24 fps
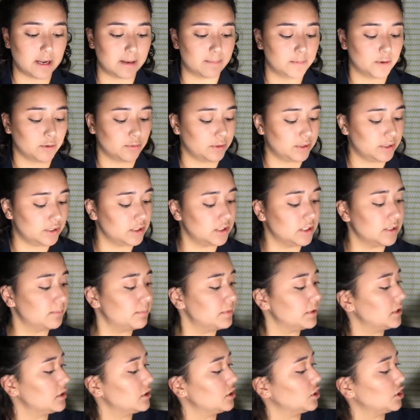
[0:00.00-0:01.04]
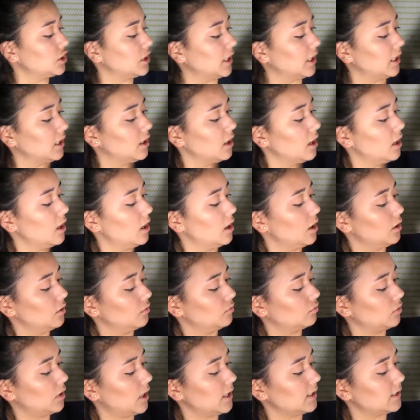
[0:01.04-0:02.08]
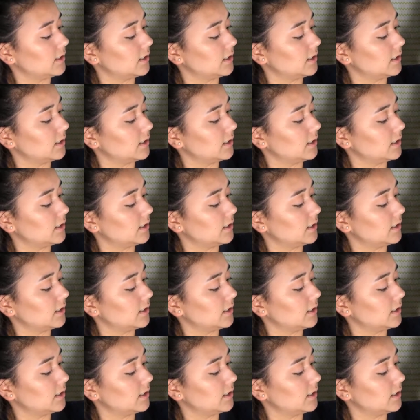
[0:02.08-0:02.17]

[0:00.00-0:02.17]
I'm going to dip into the shade Raw